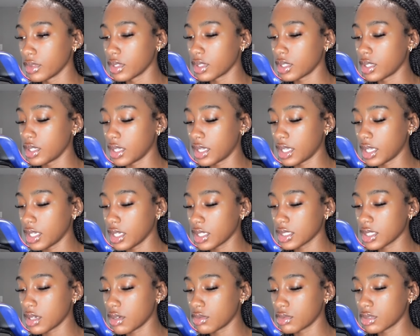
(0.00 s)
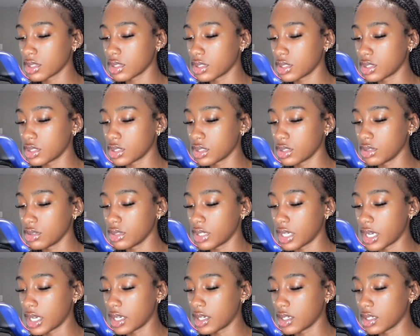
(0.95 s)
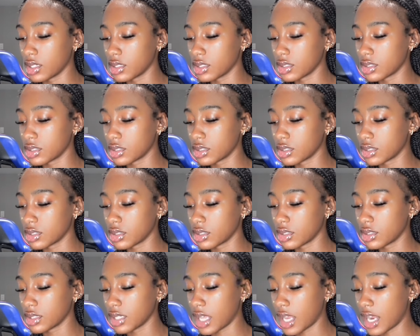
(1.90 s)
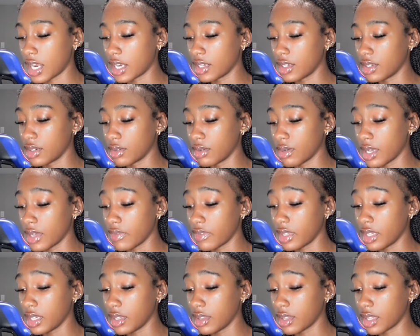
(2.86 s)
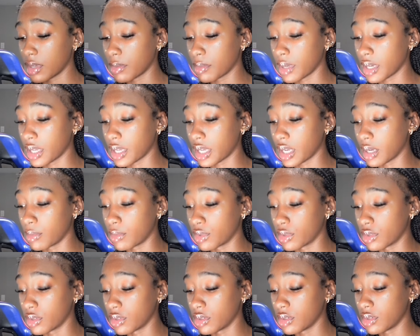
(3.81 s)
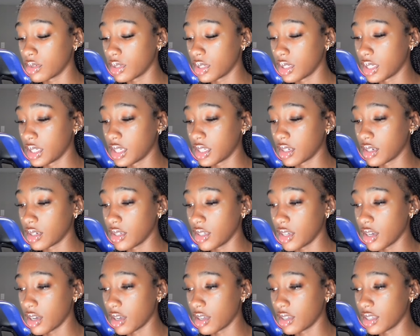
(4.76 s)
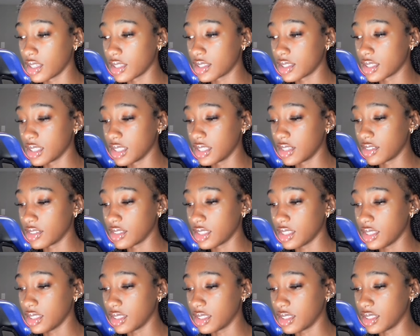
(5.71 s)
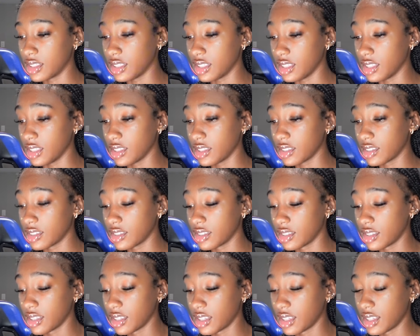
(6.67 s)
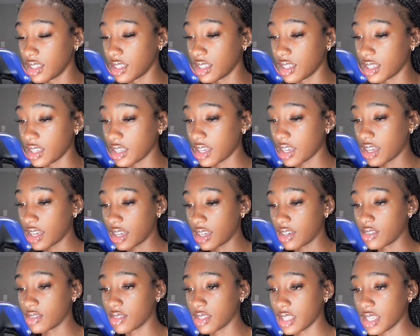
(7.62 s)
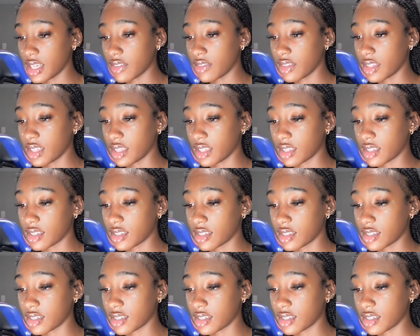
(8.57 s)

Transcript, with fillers: next i was gonna show you guys that i don't have anything in my camera y'all it's literally nothing i only have like